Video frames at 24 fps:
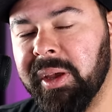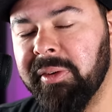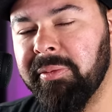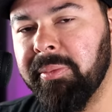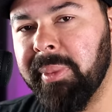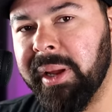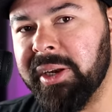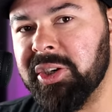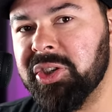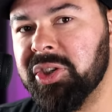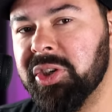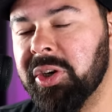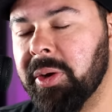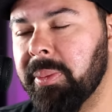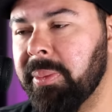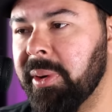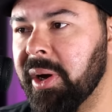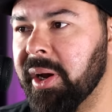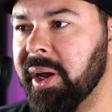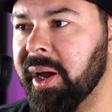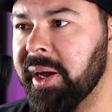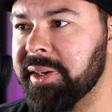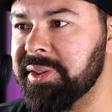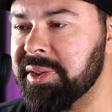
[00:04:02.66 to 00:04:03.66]
give mention to
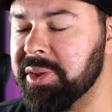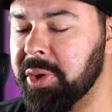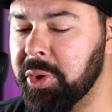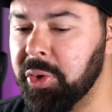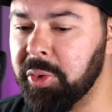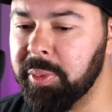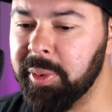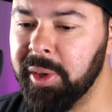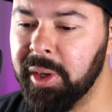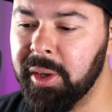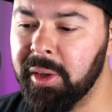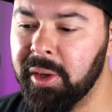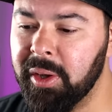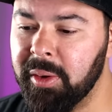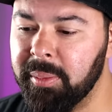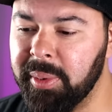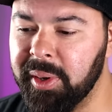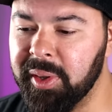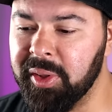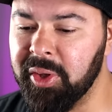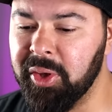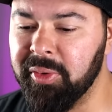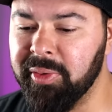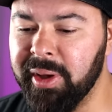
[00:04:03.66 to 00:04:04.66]
Buckeye Scoop,
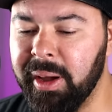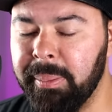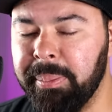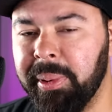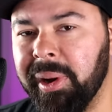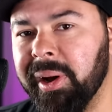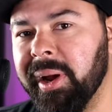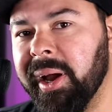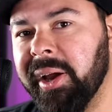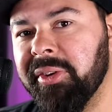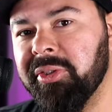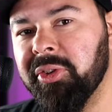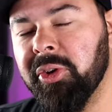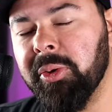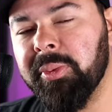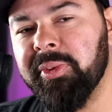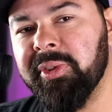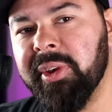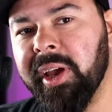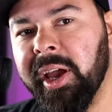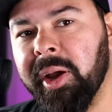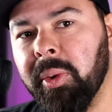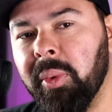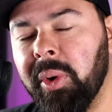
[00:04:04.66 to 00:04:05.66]
but you've got Buckeye
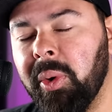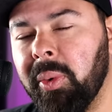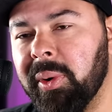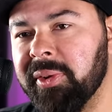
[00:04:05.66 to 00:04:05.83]
Scoop saying,